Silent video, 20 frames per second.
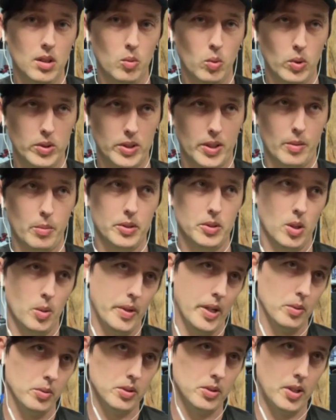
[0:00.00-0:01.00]
which everybody
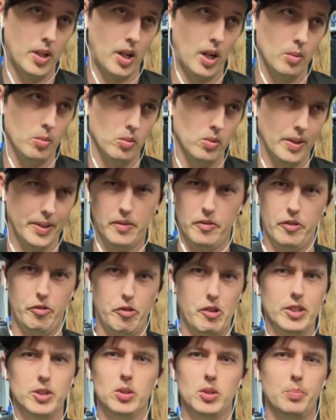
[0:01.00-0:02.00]
told me I was terrible. Like
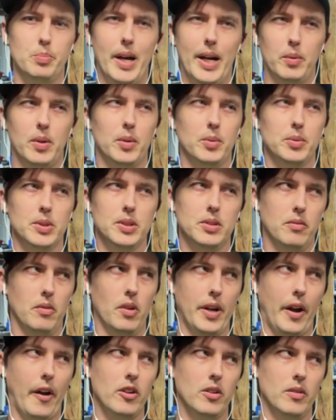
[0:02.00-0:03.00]
this was back when I was
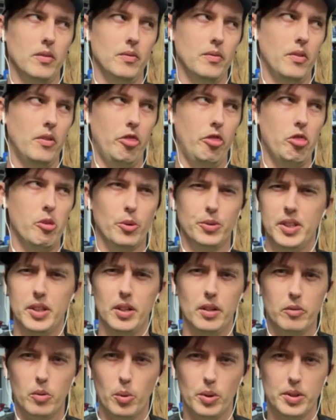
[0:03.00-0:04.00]
like
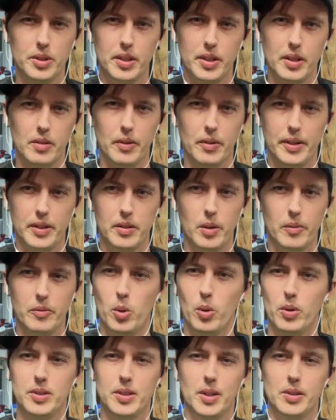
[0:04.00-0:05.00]
13 and 14. Like you know of
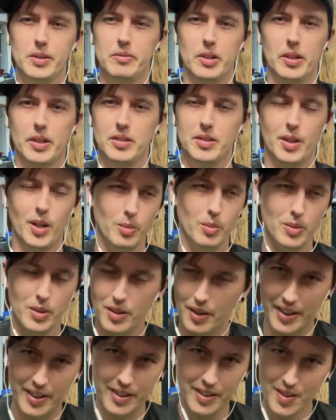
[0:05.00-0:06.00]
course I was fucking terrible.
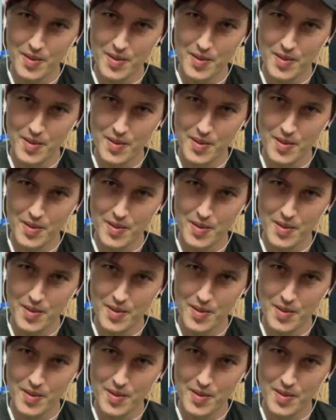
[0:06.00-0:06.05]
Like